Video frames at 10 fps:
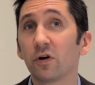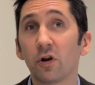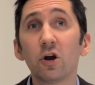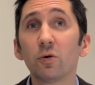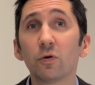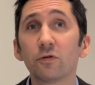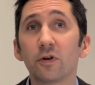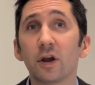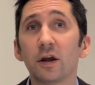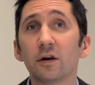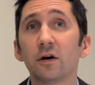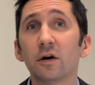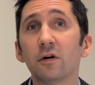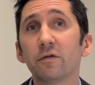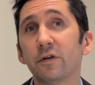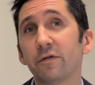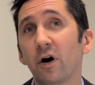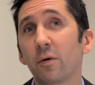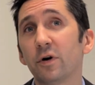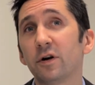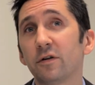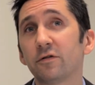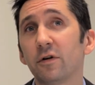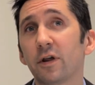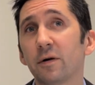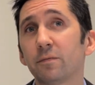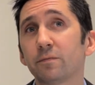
global scene for the pharma industry then?